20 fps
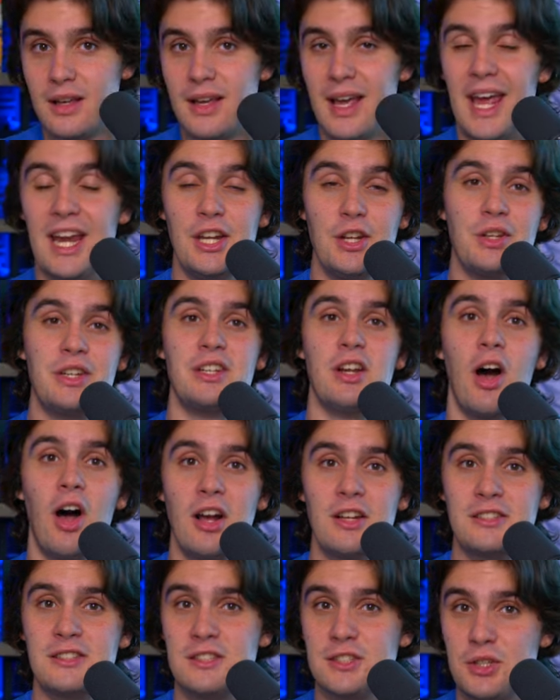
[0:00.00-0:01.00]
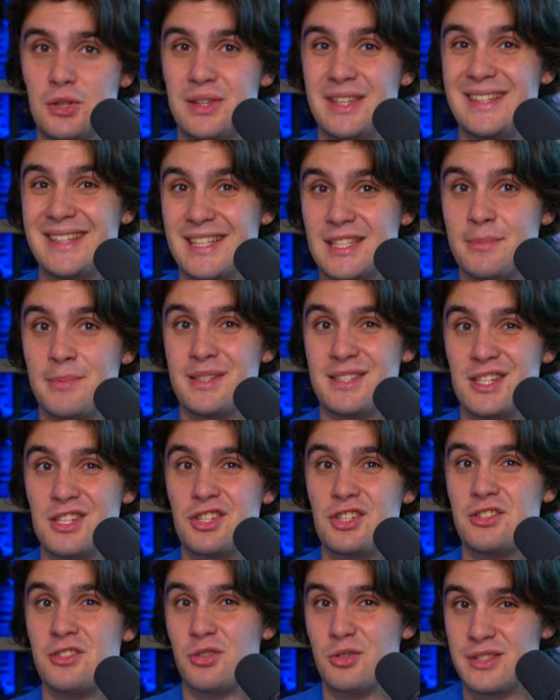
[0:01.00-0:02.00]
And you could also do the
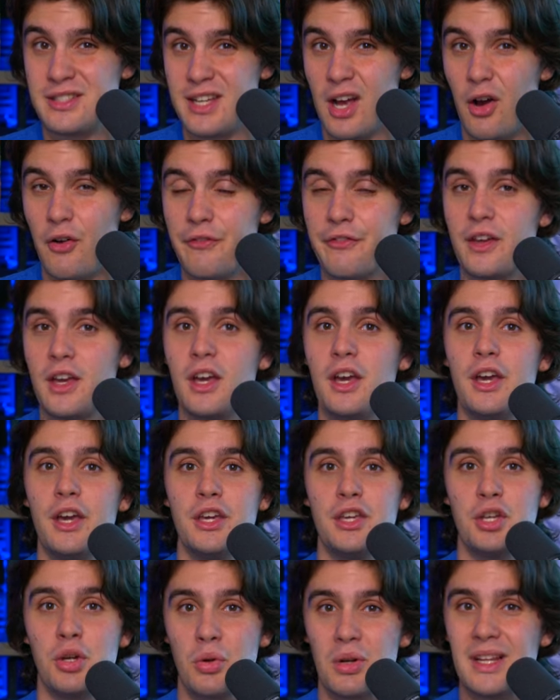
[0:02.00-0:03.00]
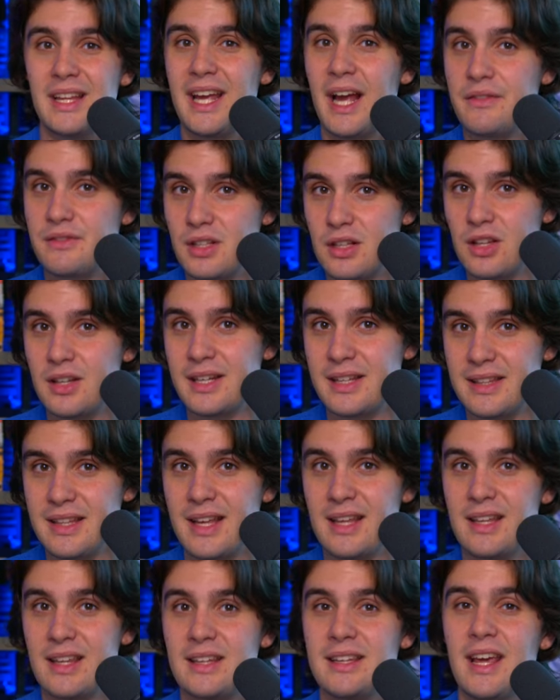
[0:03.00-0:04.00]
dispositions yourself. You really have to look at the
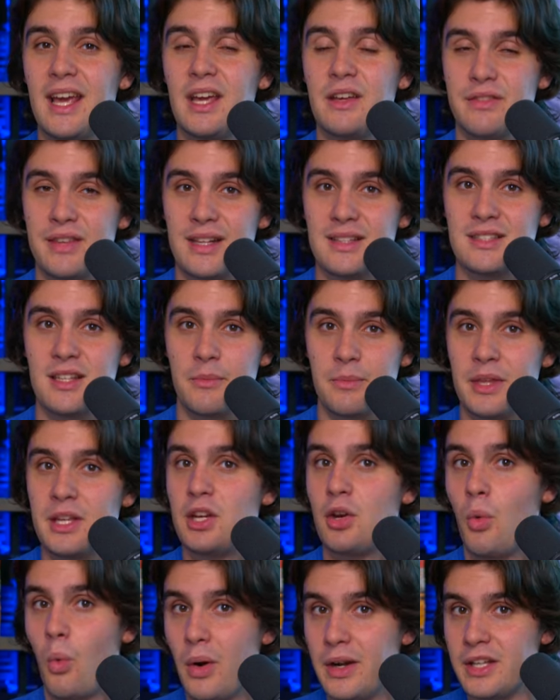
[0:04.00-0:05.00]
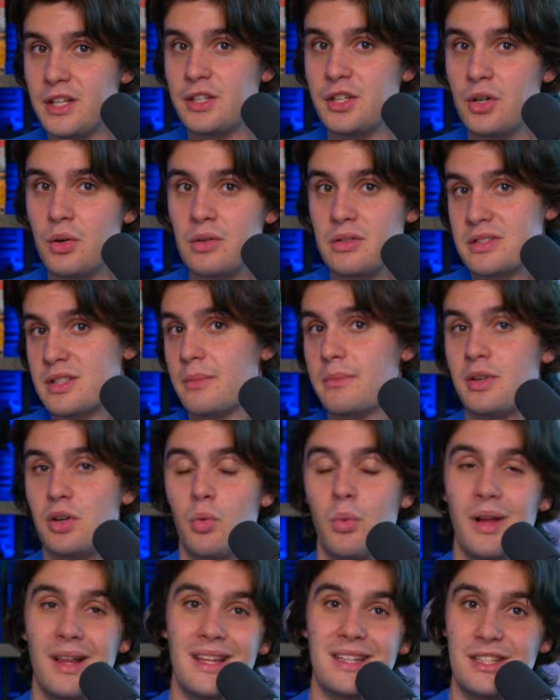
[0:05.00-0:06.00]
end of the day if that's something you want to do or something you're
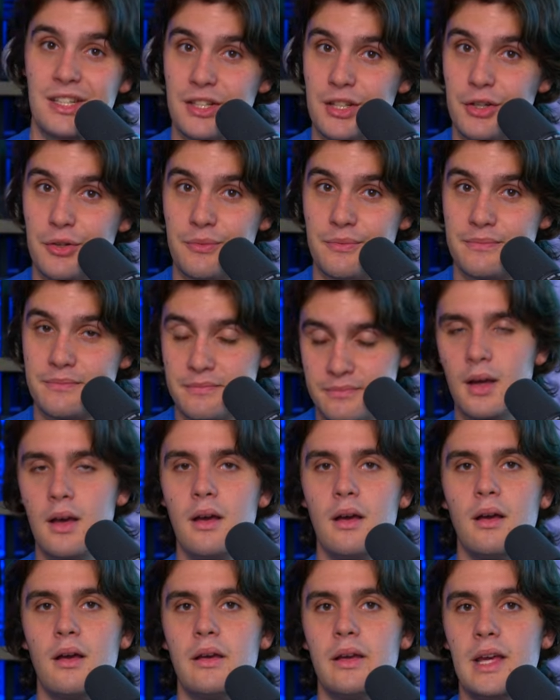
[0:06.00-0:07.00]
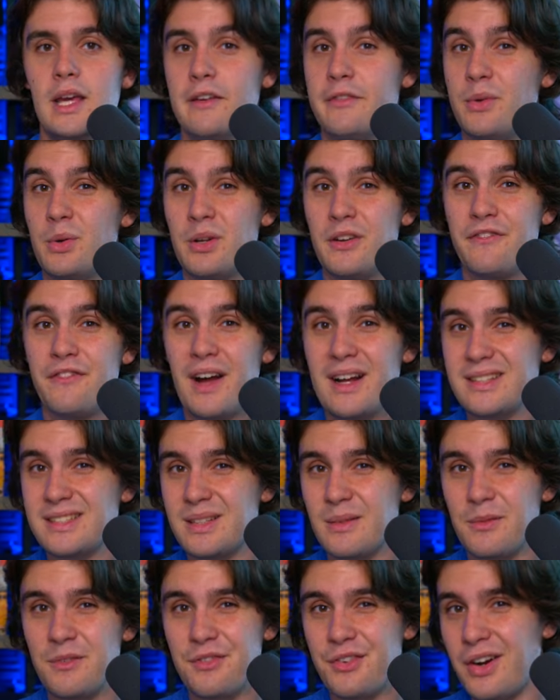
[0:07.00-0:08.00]
willing to do. If you want to find
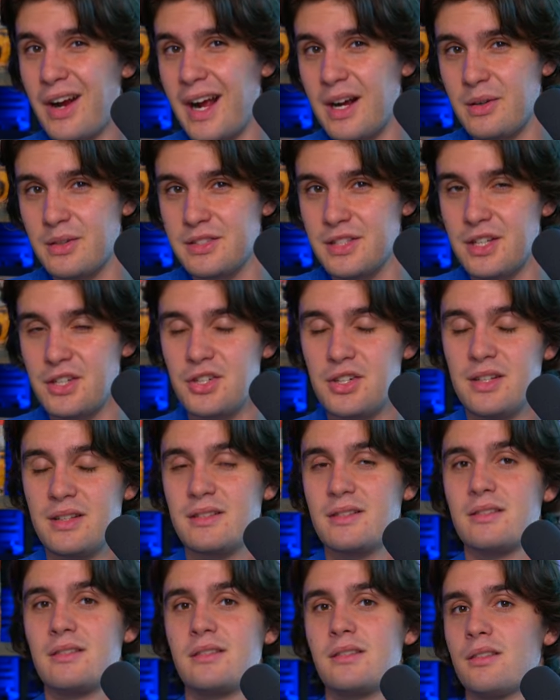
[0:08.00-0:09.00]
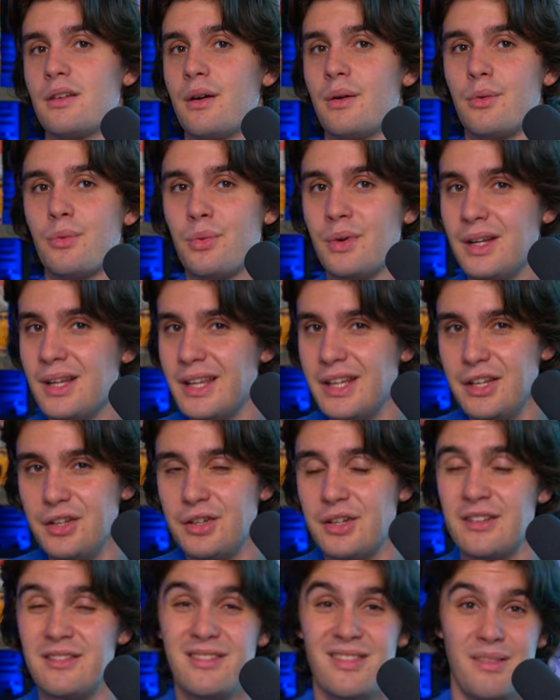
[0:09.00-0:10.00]
someone for acquisitions, really you
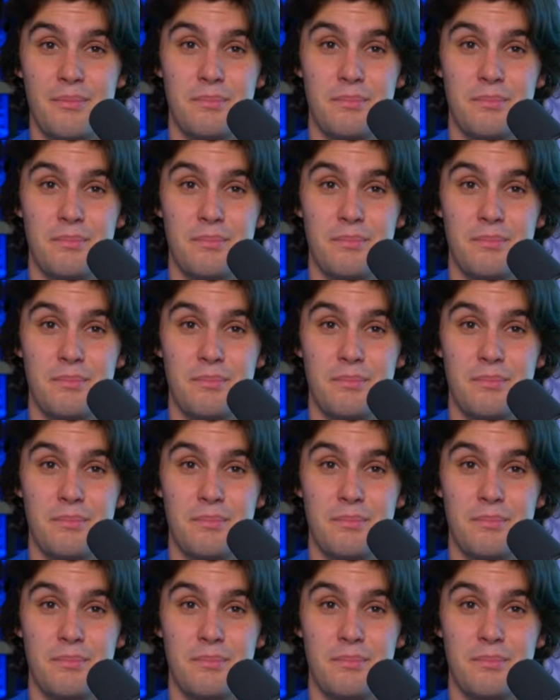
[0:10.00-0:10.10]
could